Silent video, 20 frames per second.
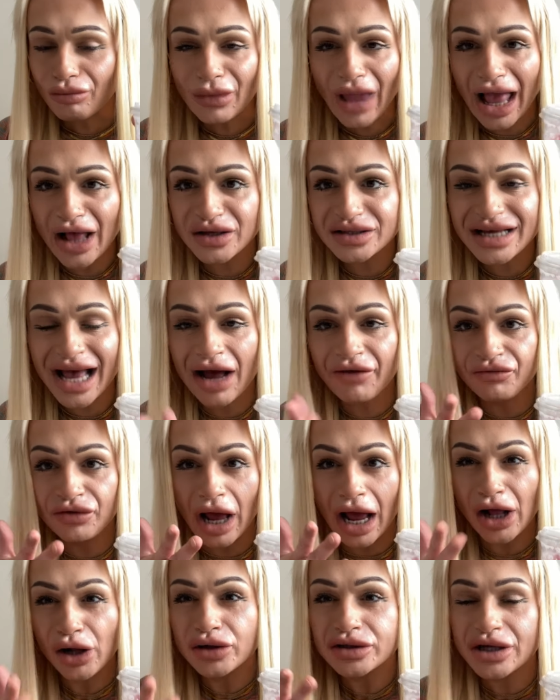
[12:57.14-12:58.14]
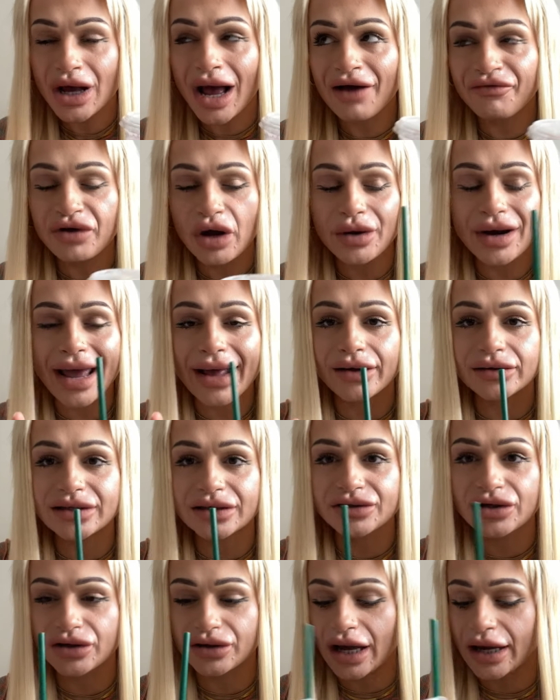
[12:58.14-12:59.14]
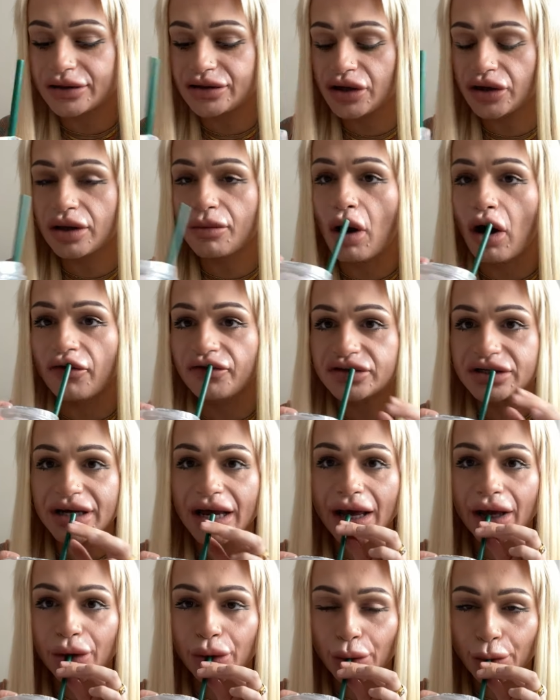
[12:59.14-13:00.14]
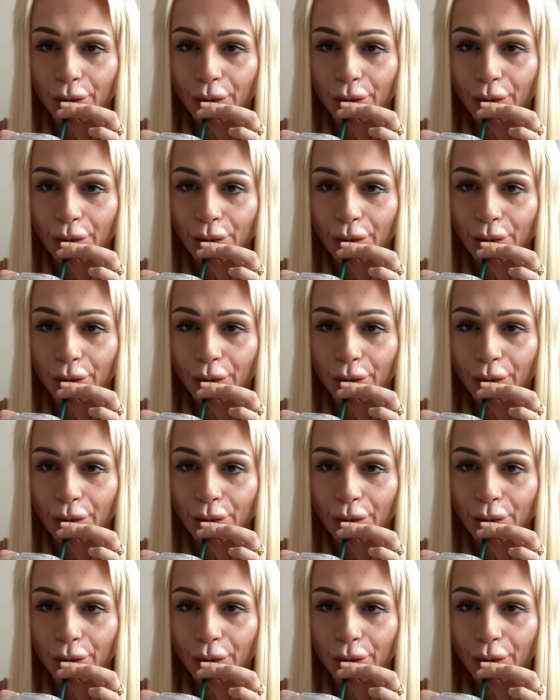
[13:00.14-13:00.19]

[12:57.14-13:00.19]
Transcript: I also have I also have no nails. I took I took them off today.